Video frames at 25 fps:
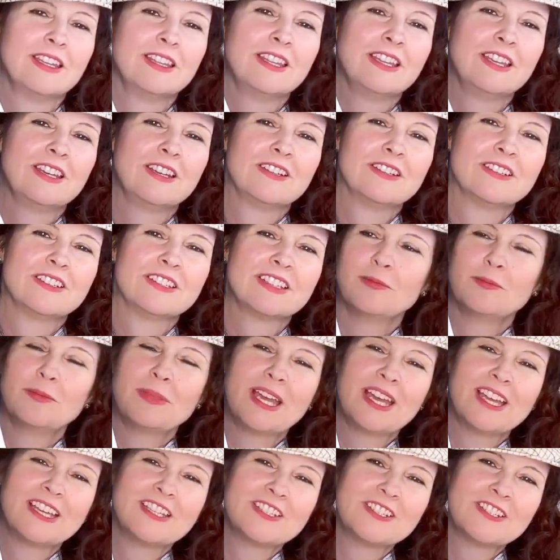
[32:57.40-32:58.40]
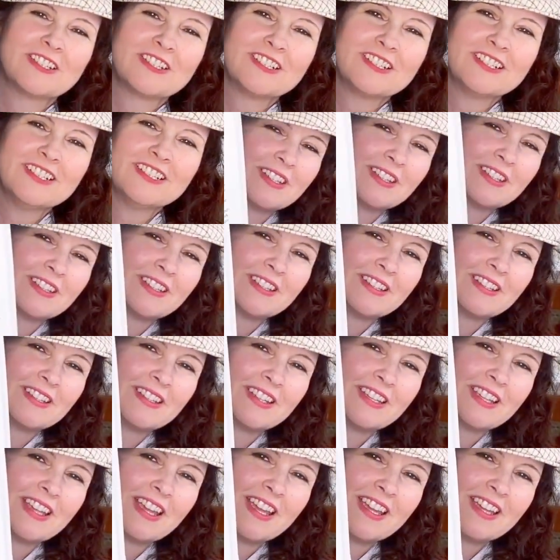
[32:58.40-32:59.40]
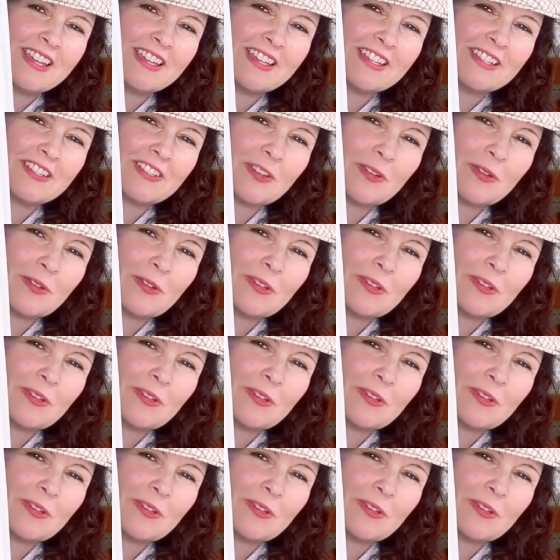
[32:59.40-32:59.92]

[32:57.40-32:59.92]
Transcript: there's Badger, the gang at Toad